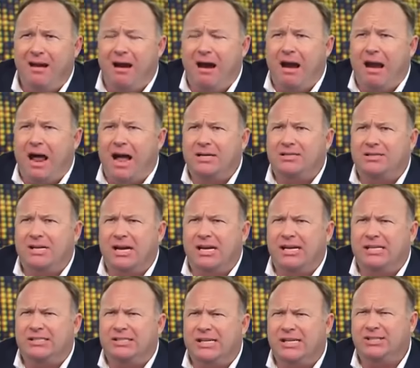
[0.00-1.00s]
And I said,
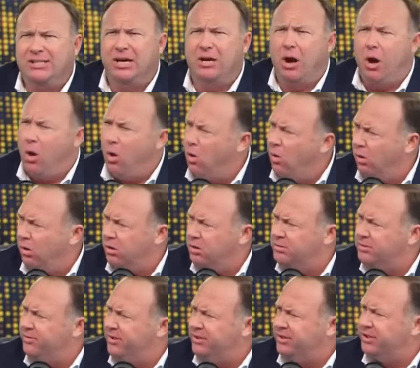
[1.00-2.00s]
is this an
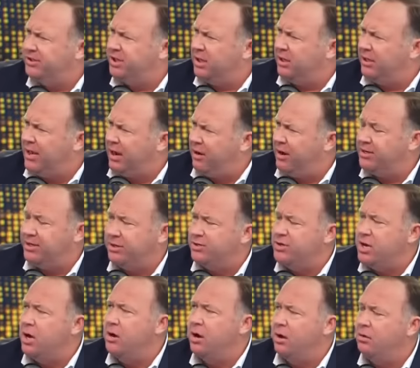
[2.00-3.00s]
old? This is hilarious. He
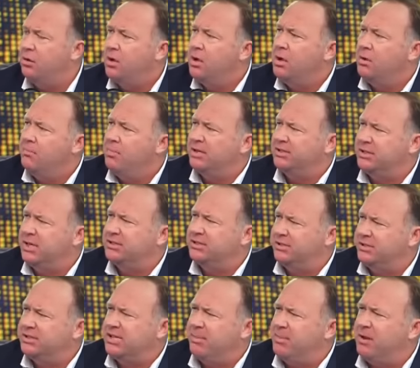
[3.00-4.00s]
goes, no. My son
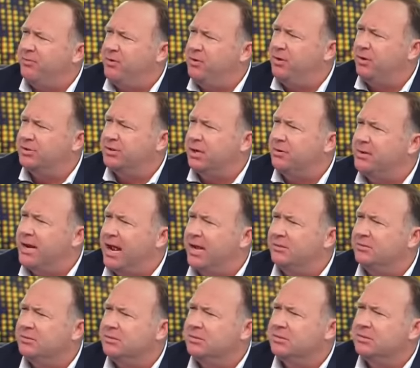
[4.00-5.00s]
said, this came out a few years ago,
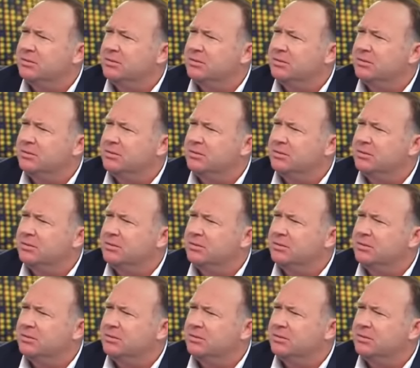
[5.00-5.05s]
Dad.